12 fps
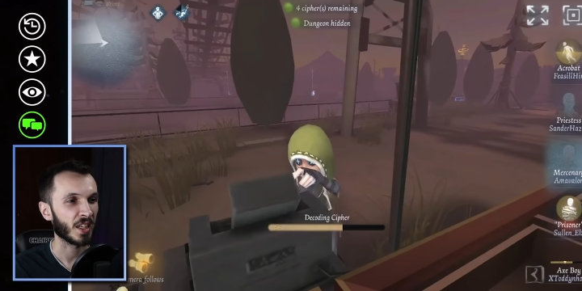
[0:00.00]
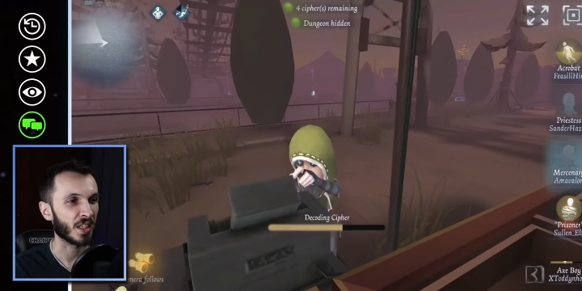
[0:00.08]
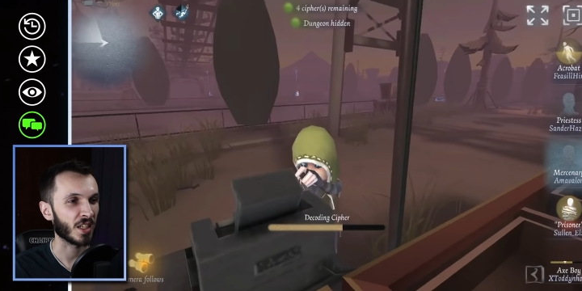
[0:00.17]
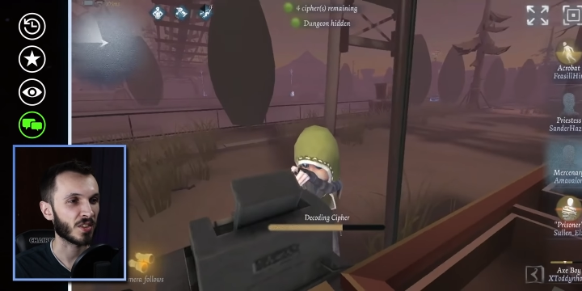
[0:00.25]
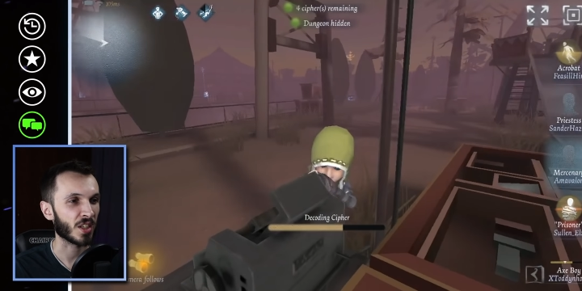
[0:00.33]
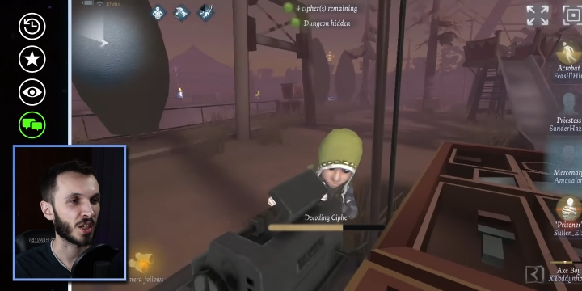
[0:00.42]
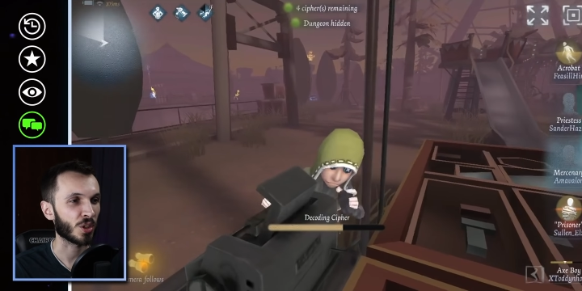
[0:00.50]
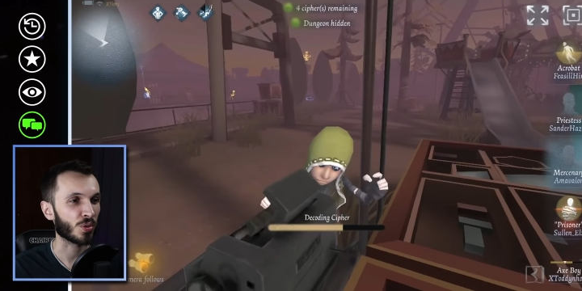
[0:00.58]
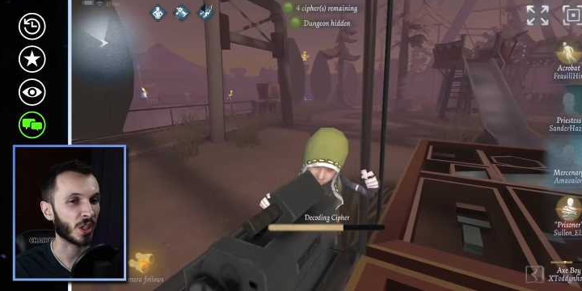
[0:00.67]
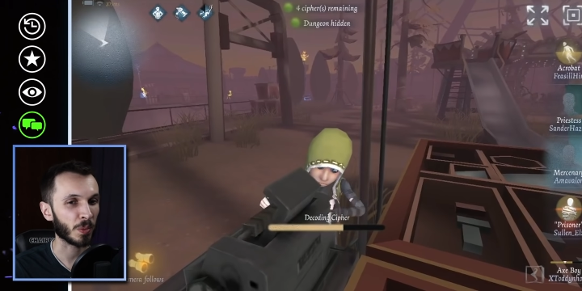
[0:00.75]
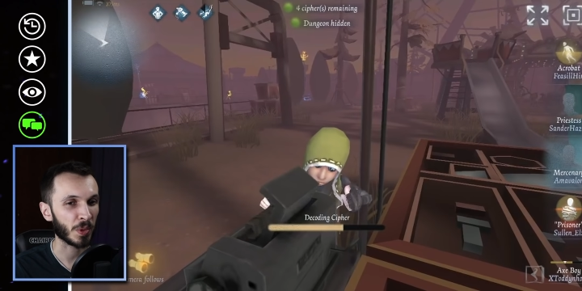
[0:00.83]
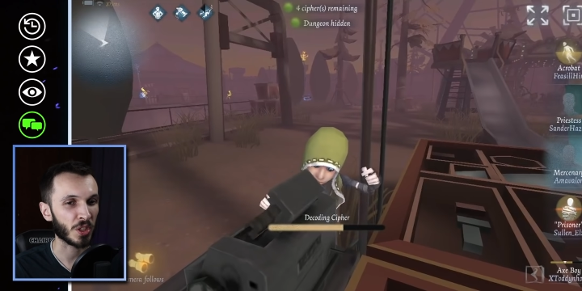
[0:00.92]
It is an
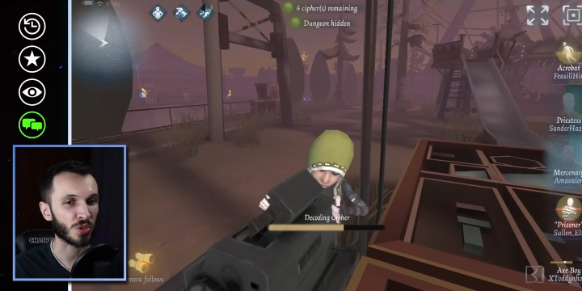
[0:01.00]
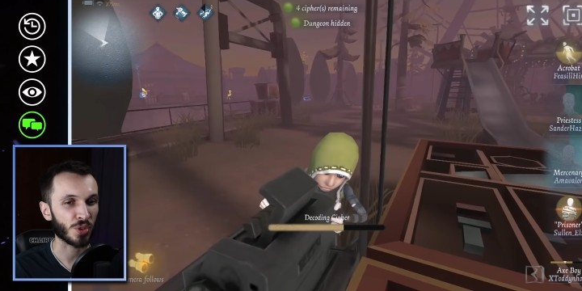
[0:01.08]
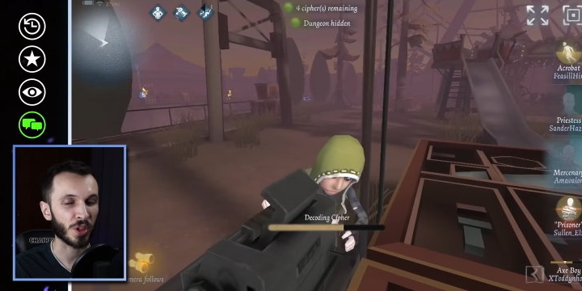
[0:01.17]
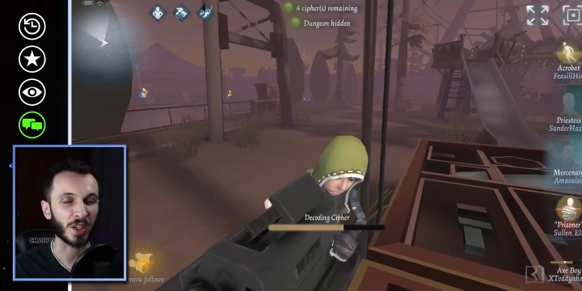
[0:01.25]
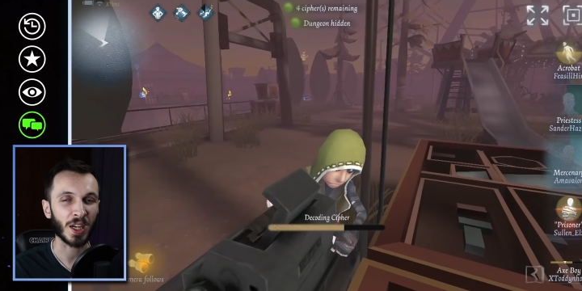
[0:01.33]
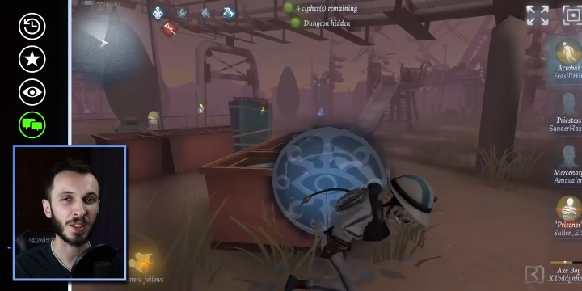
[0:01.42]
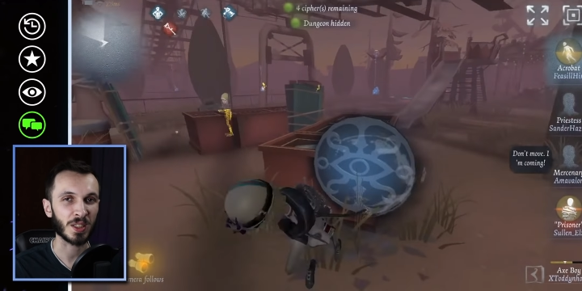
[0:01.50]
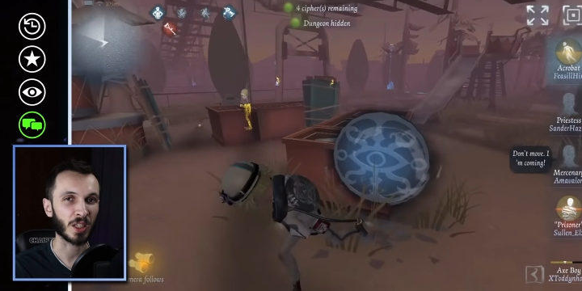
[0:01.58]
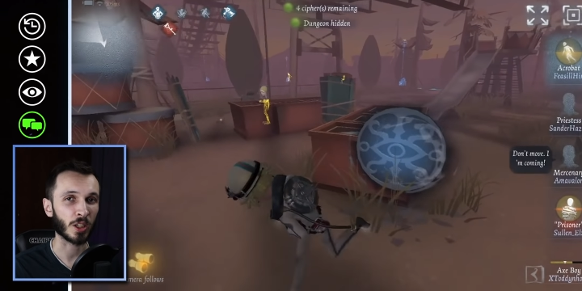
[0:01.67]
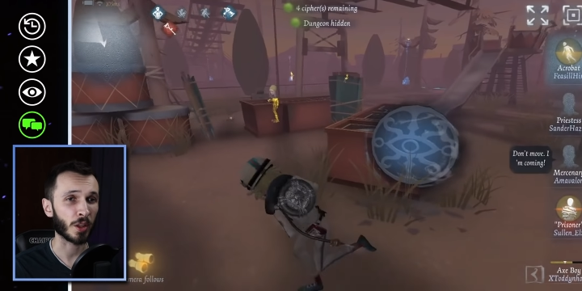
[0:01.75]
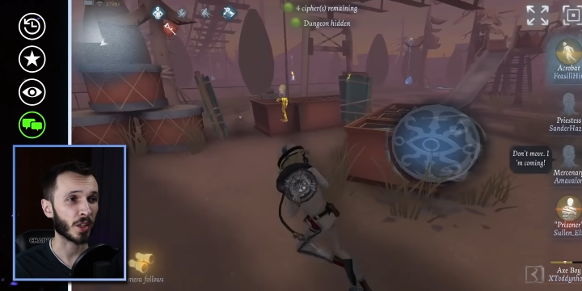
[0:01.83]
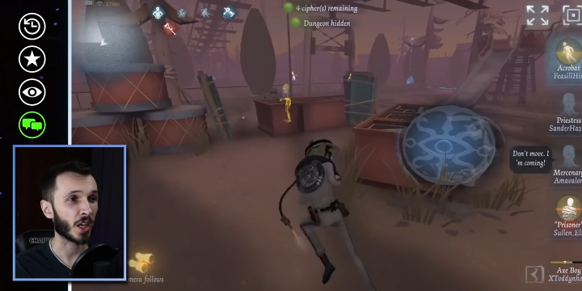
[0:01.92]
incredibly strong kiting
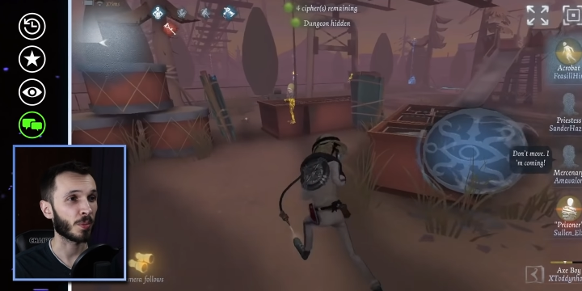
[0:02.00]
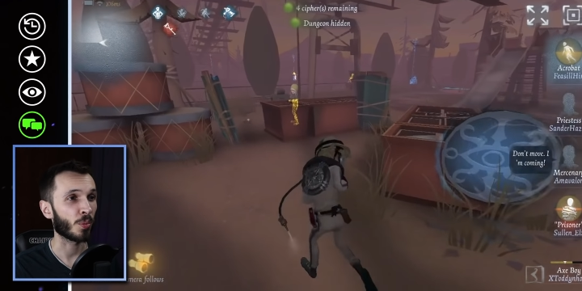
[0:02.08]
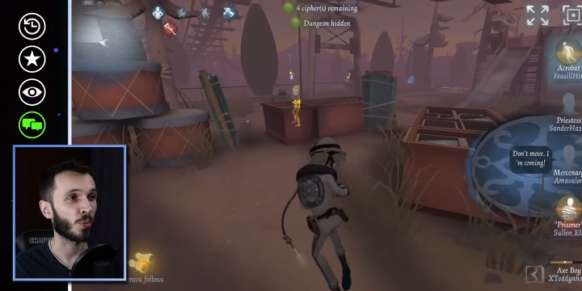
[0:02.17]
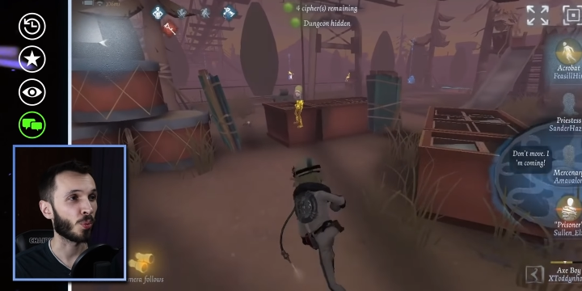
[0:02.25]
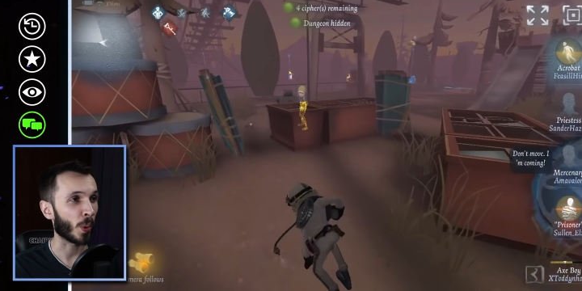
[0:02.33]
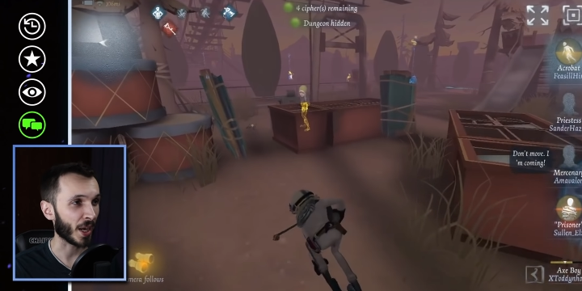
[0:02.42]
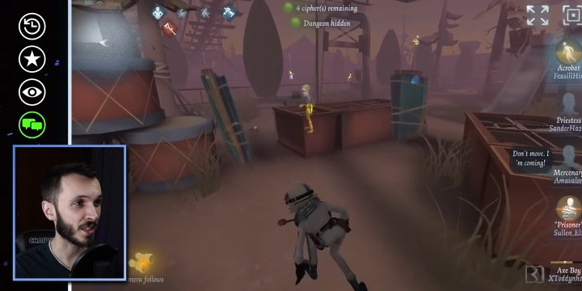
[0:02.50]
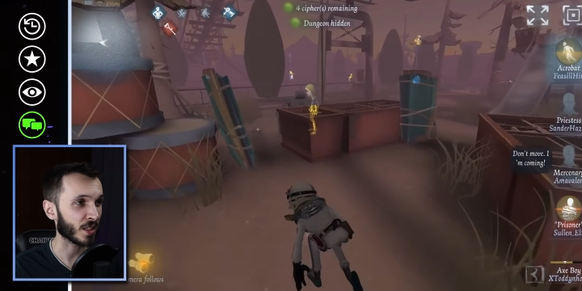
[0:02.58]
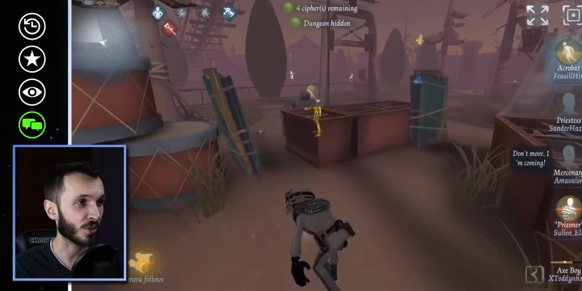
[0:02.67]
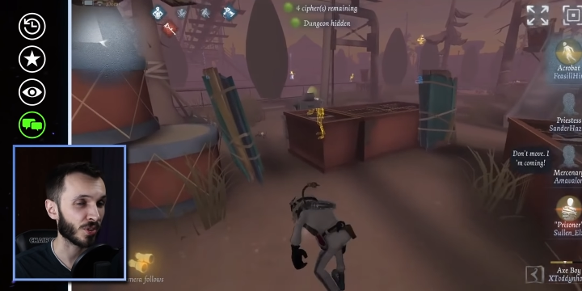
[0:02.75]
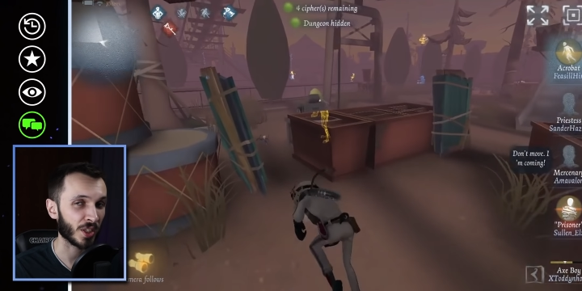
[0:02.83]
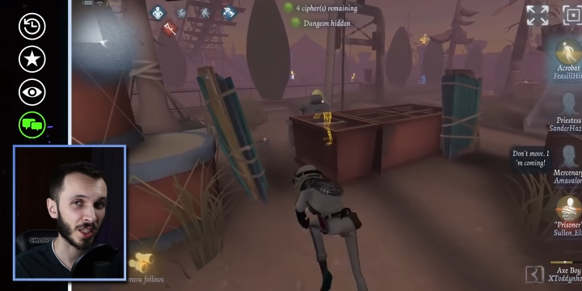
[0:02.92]
area that I'm
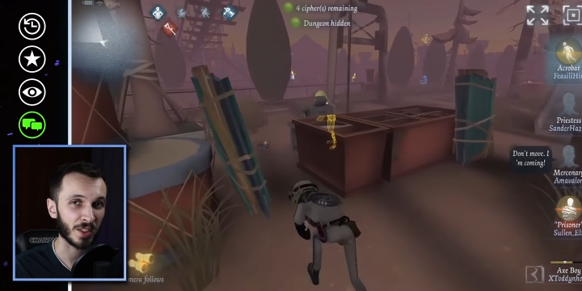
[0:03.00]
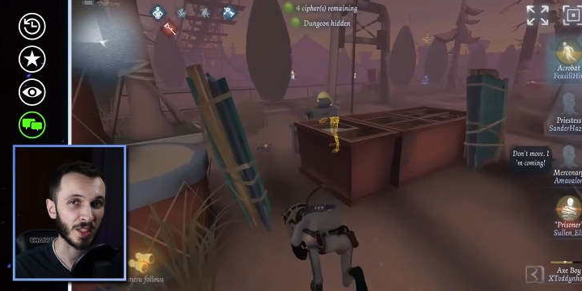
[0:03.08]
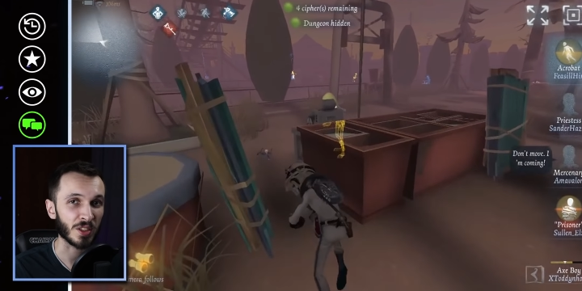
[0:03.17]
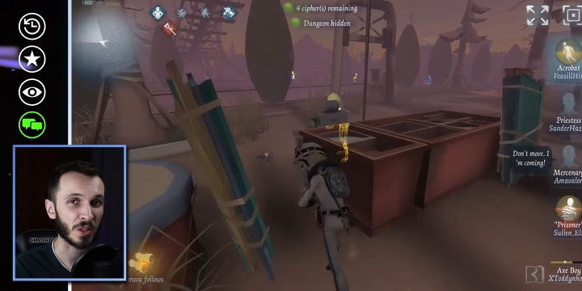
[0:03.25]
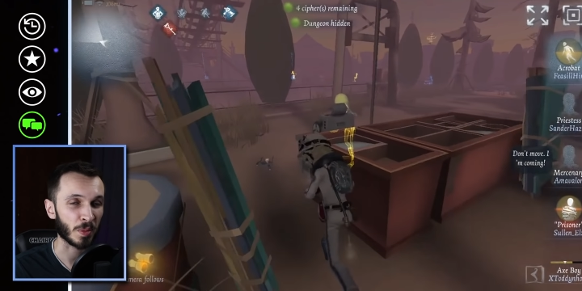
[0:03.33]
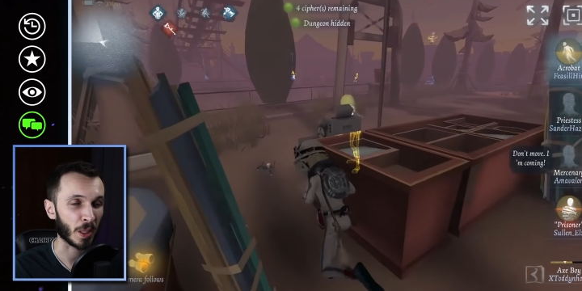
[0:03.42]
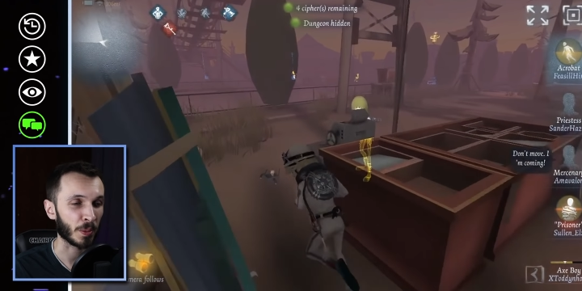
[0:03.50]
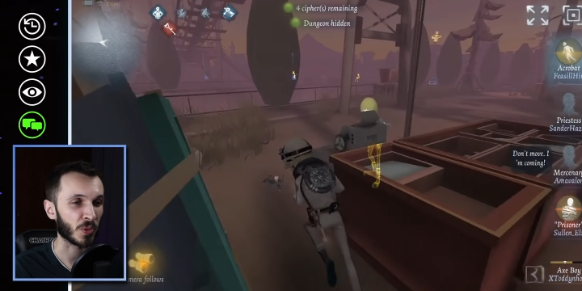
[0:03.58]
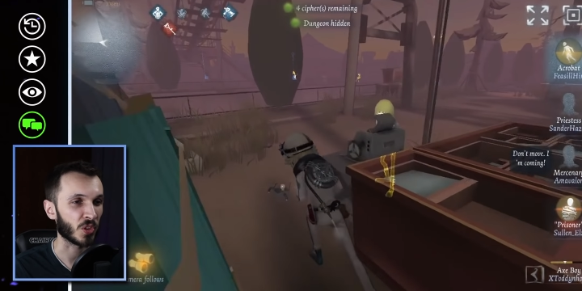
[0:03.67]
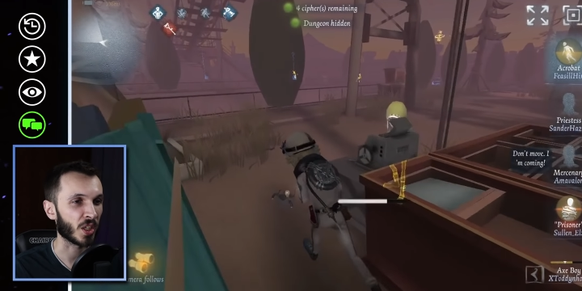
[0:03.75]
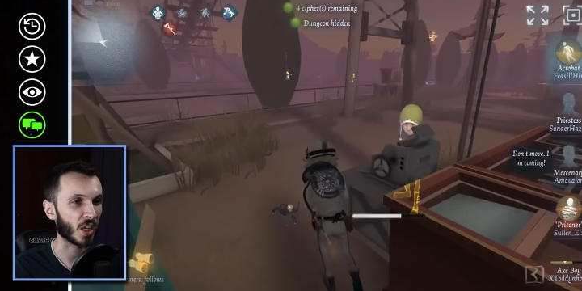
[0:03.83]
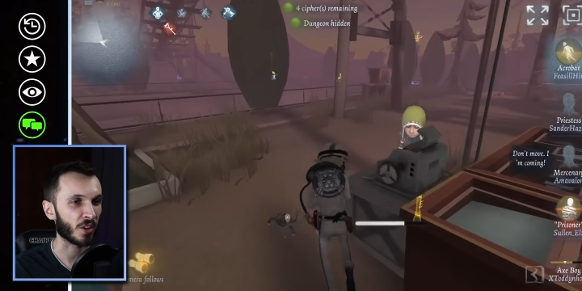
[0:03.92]
waiting for NetEase to be able
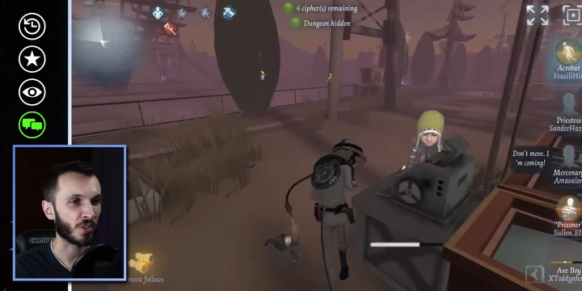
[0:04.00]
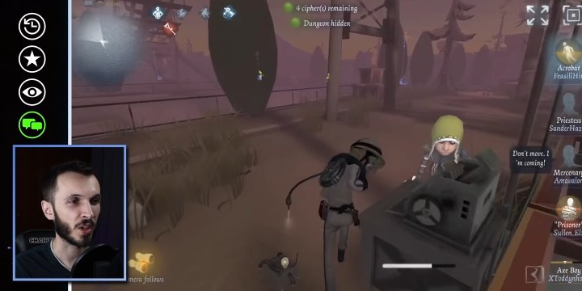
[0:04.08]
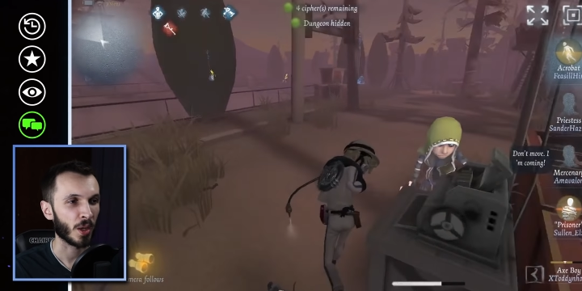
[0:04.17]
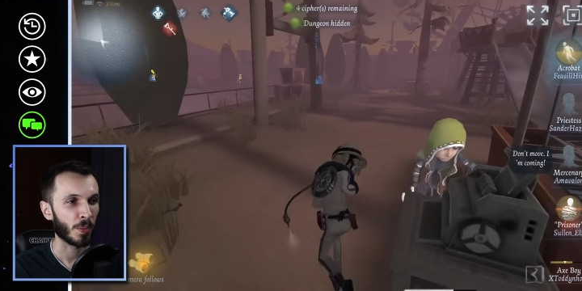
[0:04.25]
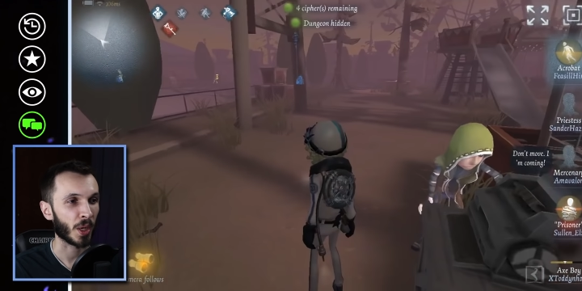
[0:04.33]
to nerf,